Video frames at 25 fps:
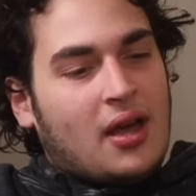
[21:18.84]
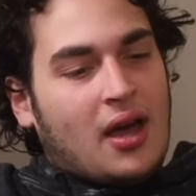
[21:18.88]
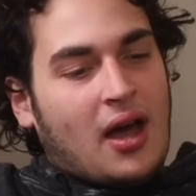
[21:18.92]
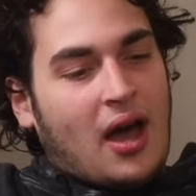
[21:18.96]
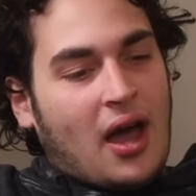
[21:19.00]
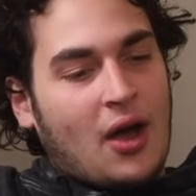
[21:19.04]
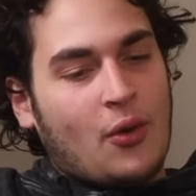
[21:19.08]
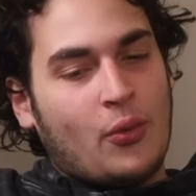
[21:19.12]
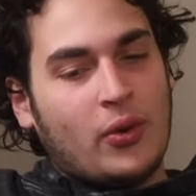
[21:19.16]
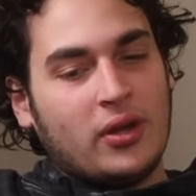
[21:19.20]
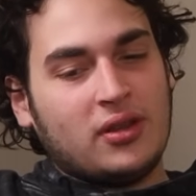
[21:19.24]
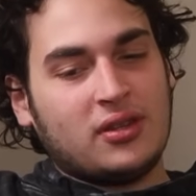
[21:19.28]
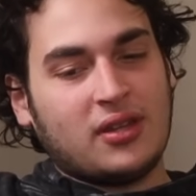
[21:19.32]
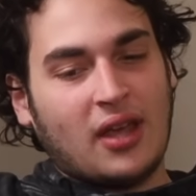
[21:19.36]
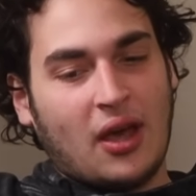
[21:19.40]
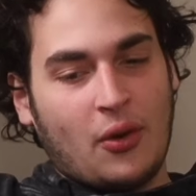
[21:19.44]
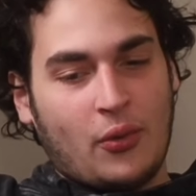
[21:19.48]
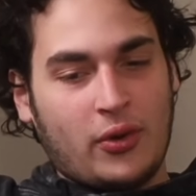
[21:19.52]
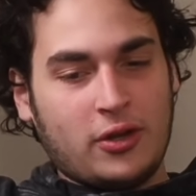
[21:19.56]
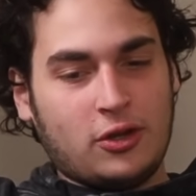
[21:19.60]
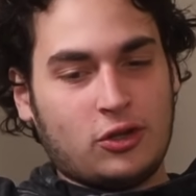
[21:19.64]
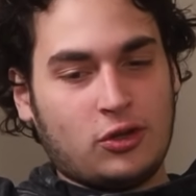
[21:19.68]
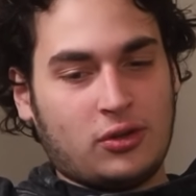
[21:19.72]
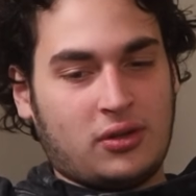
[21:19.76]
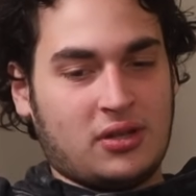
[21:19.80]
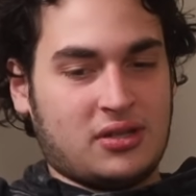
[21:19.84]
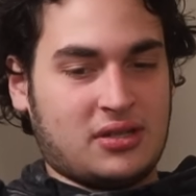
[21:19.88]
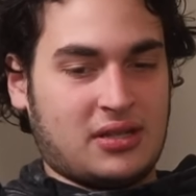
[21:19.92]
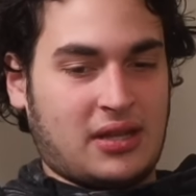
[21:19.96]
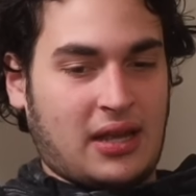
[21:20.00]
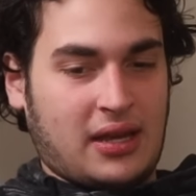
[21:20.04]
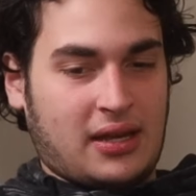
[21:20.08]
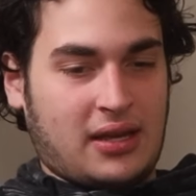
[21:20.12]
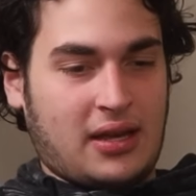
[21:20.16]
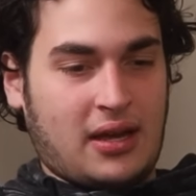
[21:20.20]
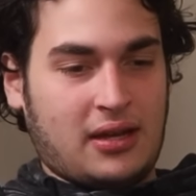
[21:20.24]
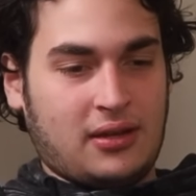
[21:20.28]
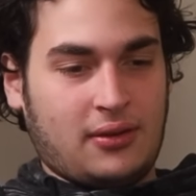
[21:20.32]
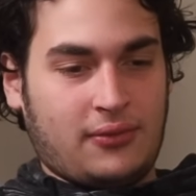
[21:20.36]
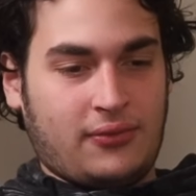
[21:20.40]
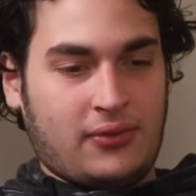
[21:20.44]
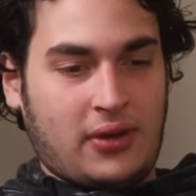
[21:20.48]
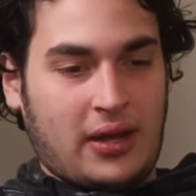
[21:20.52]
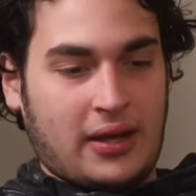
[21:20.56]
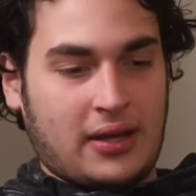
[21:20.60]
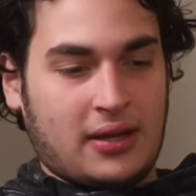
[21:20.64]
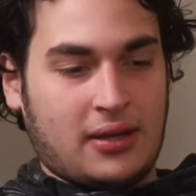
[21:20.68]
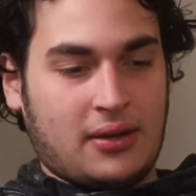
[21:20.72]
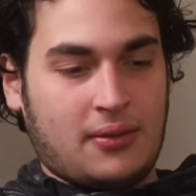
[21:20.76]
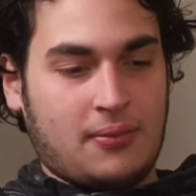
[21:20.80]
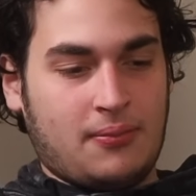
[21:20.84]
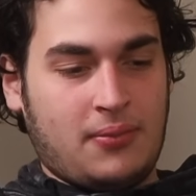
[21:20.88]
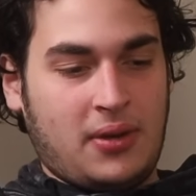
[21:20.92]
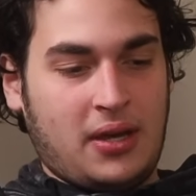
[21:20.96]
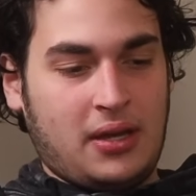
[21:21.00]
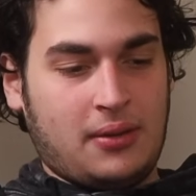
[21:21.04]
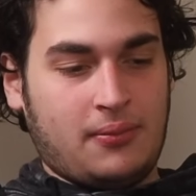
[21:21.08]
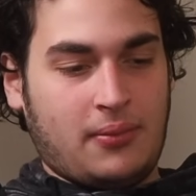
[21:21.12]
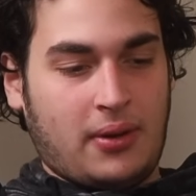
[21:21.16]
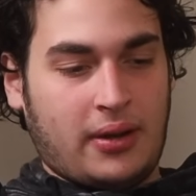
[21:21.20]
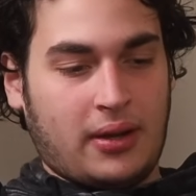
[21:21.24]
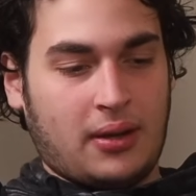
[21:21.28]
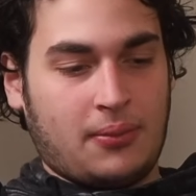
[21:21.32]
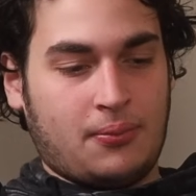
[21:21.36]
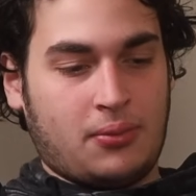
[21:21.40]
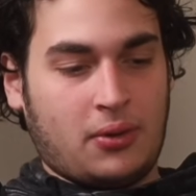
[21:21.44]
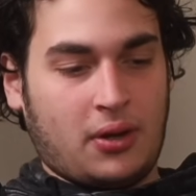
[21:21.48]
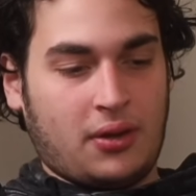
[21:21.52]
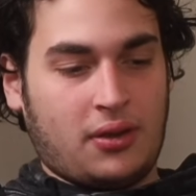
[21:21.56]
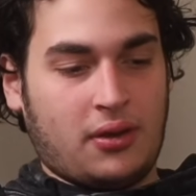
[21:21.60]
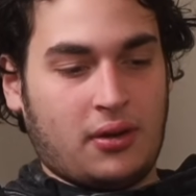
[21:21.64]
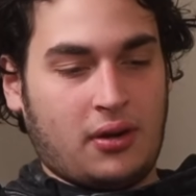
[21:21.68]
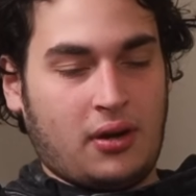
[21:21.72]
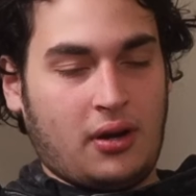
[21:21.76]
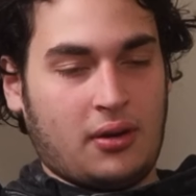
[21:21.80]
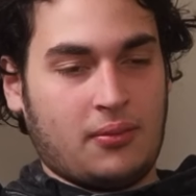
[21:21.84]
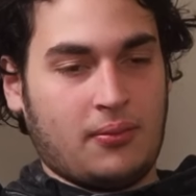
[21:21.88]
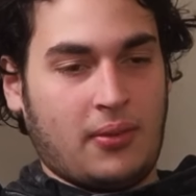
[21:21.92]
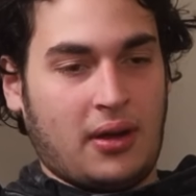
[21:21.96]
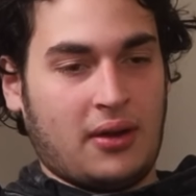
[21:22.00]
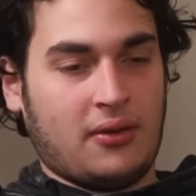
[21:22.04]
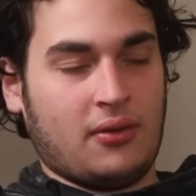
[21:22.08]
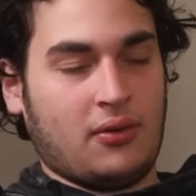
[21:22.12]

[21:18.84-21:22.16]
I went to this like kind of like me and my brother and